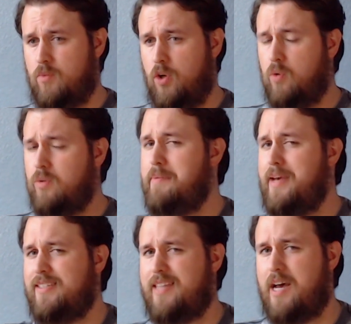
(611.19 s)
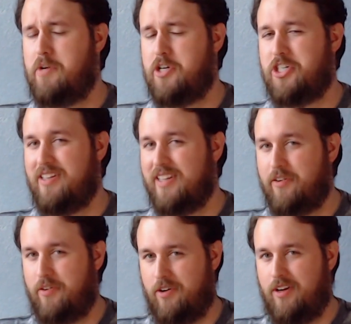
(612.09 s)
only makes it that much
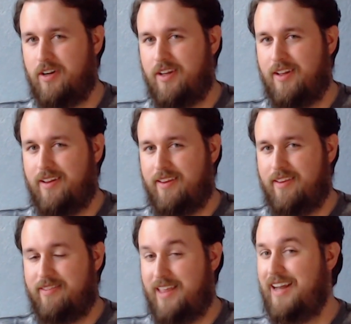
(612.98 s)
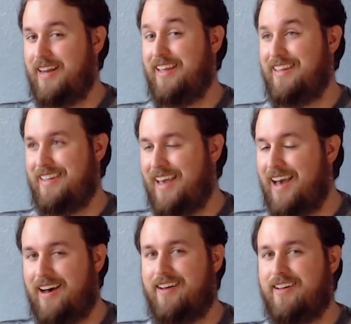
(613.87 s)
clearer that,
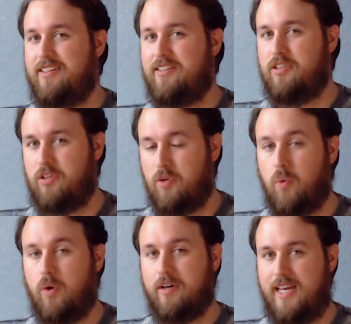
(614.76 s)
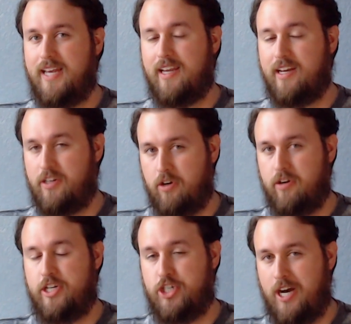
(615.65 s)
yeah, you were taking a
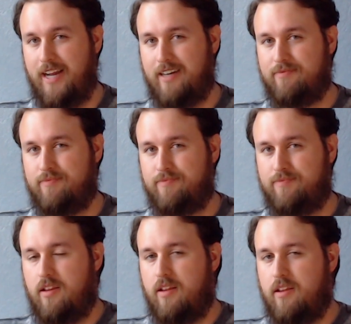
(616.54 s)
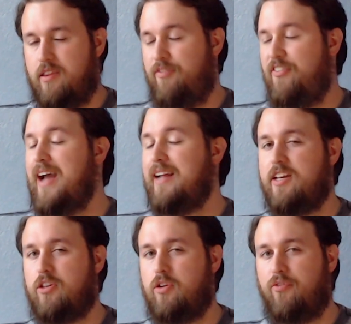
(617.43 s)
dirty shot. The fact
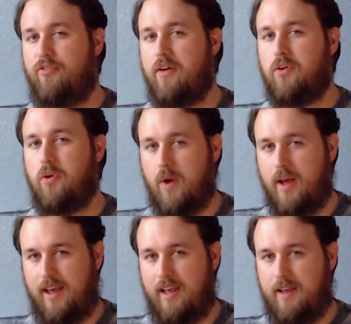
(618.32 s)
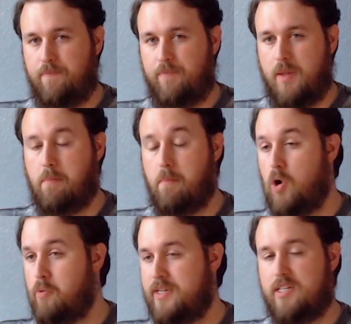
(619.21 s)
that you found a way, moments